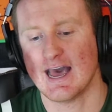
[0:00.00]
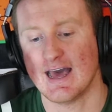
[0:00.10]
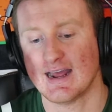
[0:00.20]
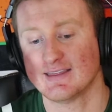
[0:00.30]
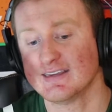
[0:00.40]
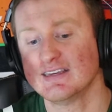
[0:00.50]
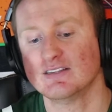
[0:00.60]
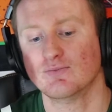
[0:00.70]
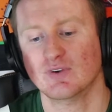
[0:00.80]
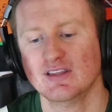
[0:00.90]
And I think
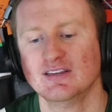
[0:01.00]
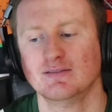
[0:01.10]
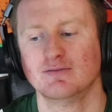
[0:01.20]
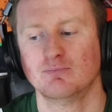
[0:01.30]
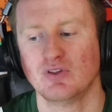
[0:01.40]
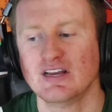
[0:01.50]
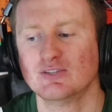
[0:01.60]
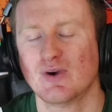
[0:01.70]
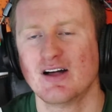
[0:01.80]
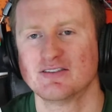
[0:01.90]
he really
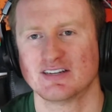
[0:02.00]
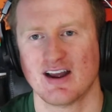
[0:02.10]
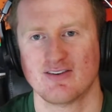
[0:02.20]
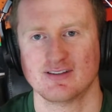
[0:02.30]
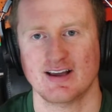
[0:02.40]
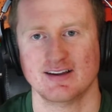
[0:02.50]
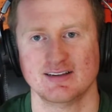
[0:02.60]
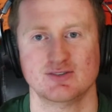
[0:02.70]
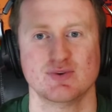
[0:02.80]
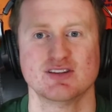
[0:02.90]
plays well in Carolina.
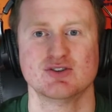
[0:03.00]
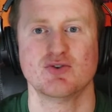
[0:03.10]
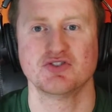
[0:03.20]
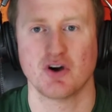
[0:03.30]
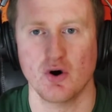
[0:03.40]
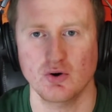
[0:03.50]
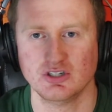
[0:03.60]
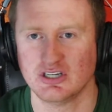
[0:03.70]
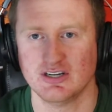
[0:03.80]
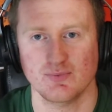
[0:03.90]
He's with his old
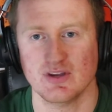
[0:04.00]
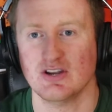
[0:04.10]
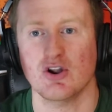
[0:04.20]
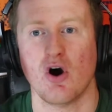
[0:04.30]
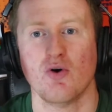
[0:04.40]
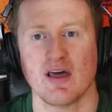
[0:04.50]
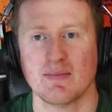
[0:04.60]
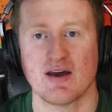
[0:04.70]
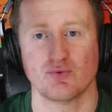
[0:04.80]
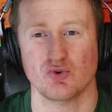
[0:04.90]
coach. We know
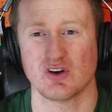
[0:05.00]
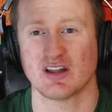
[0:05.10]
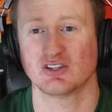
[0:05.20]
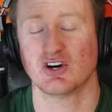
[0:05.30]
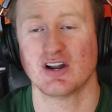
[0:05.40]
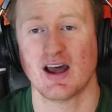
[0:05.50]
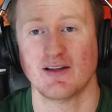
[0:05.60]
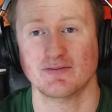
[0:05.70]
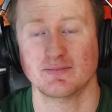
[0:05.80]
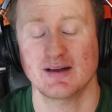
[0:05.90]
that Matt Rhule got a ton
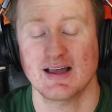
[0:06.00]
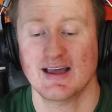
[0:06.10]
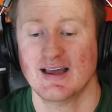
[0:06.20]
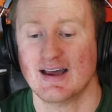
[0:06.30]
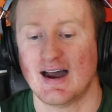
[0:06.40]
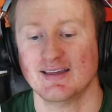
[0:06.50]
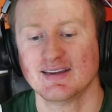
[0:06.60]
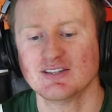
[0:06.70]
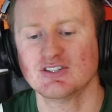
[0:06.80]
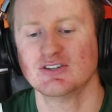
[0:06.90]
out of him. I
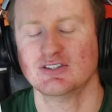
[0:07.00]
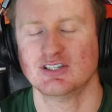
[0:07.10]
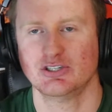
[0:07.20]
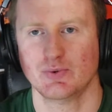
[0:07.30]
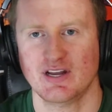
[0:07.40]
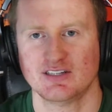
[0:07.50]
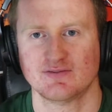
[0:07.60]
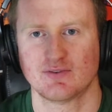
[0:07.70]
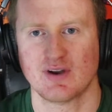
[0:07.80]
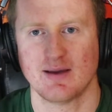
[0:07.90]
think it's a good
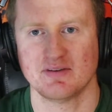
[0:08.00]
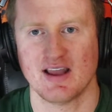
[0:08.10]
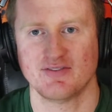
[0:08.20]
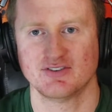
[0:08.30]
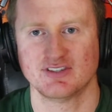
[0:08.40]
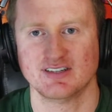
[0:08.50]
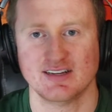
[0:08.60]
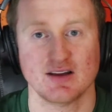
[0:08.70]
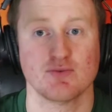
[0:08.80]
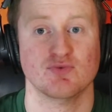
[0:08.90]
situation for Robby Anderson.
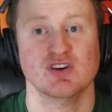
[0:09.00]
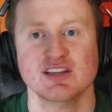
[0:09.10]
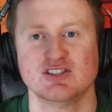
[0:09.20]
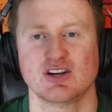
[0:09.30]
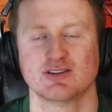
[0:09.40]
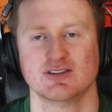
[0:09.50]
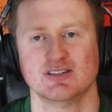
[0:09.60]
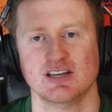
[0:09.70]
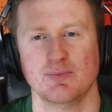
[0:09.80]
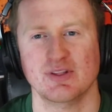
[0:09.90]
It really sucks to
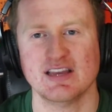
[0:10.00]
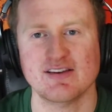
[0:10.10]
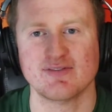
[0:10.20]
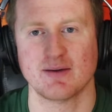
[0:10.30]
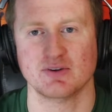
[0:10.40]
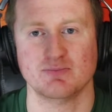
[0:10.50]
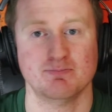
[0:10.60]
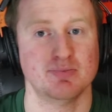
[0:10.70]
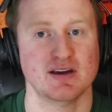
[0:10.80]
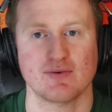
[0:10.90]
see him leave. I'm a
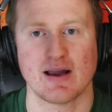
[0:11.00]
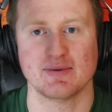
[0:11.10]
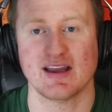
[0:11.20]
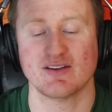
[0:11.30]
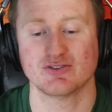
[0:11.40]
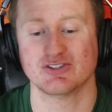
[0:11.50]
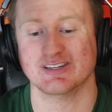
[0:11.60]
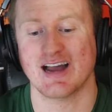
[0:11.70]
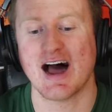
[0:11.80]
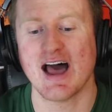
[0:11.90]
big Robby
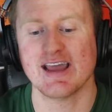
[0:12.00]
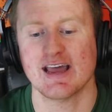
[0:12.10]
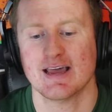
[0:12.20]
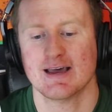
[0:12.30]
Anderson guy.